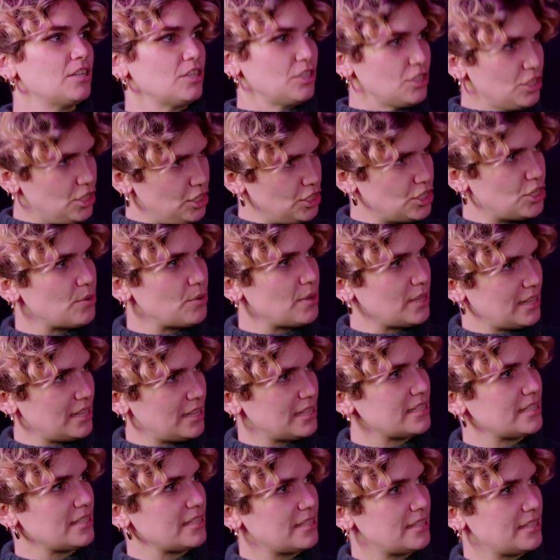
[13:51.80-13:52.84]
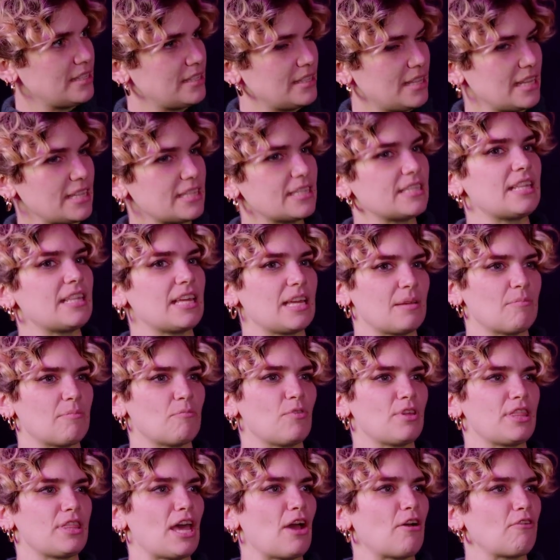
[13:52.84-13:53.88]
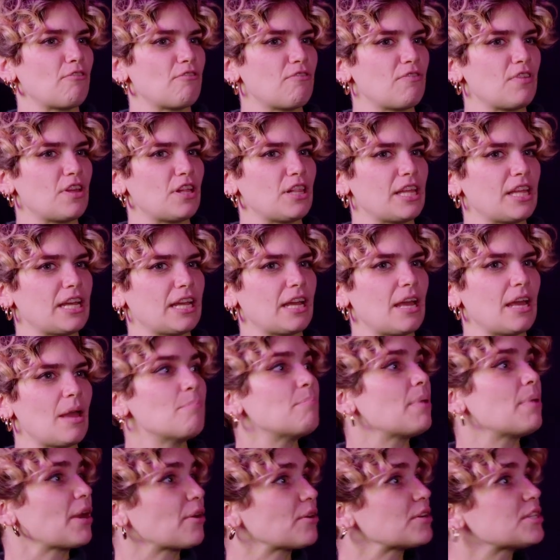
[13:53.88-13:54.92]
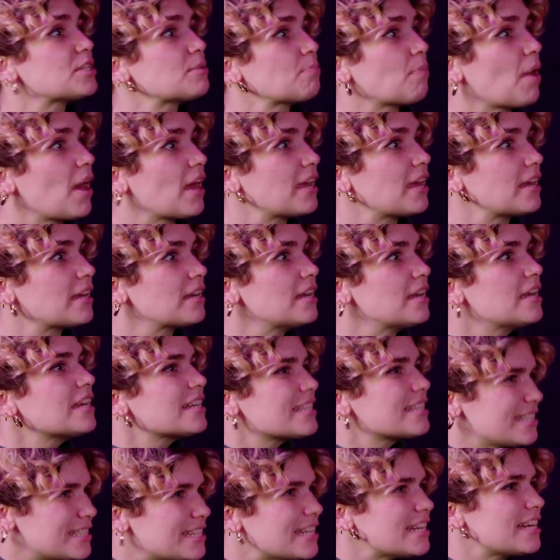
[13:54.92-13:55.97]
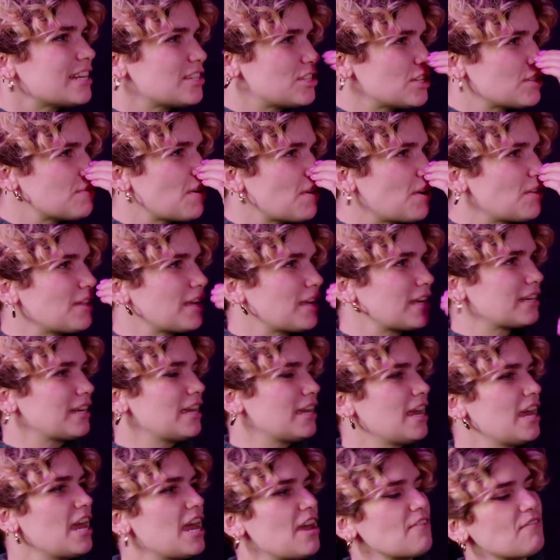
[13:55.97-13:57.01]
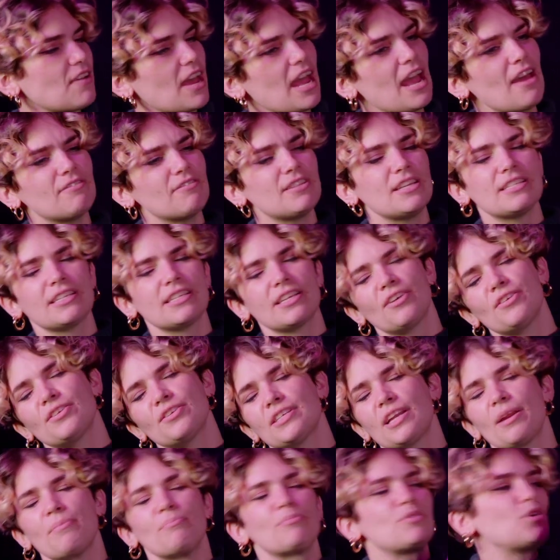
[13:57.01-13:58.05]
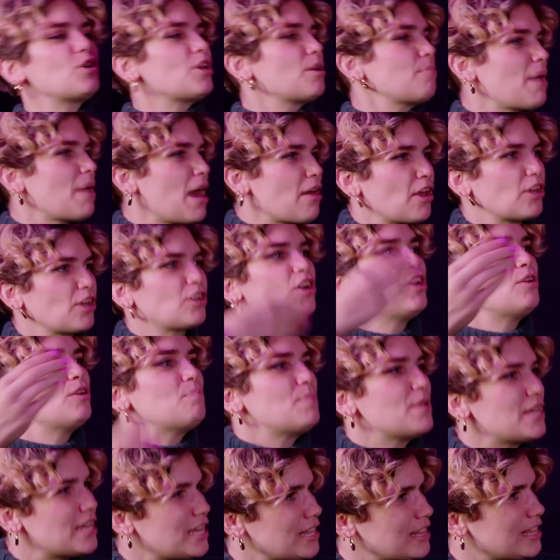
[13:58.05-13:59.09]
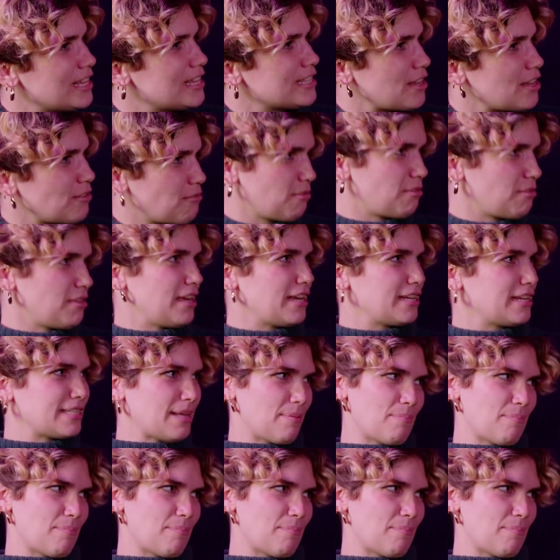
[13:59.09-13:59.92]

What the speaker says: to doing this thing without feeling embarrassed by it. Because it just felt like if I have these skills and I'm good at math, I could be these other things that